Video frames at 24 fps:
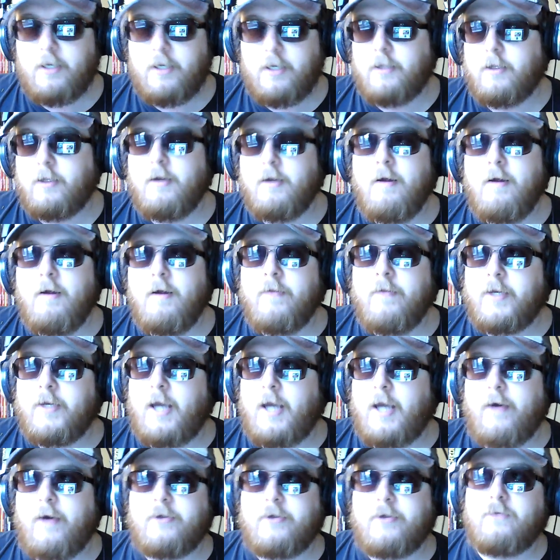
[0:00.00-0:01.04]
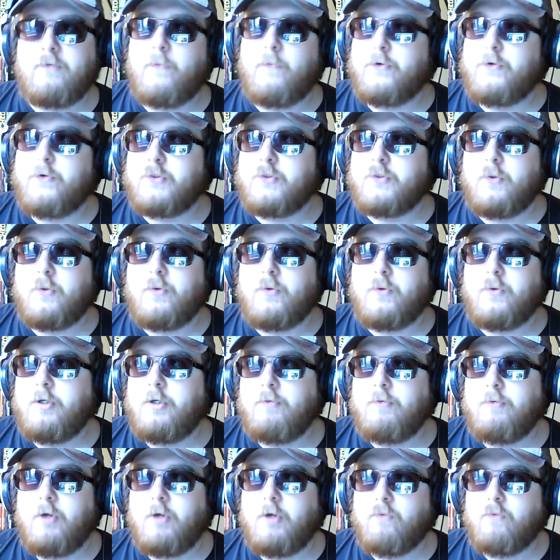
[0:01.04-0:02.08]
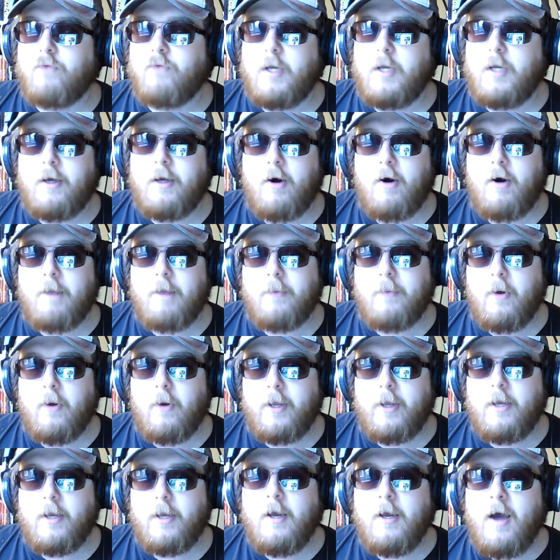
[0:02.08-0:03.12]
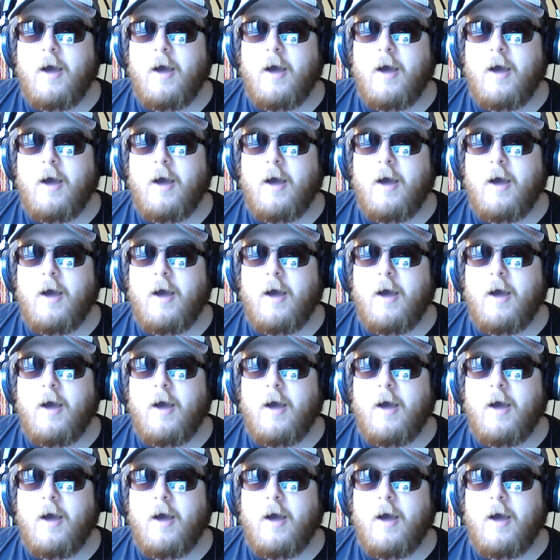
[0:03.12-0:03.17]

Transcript: and the character models were all really high poly.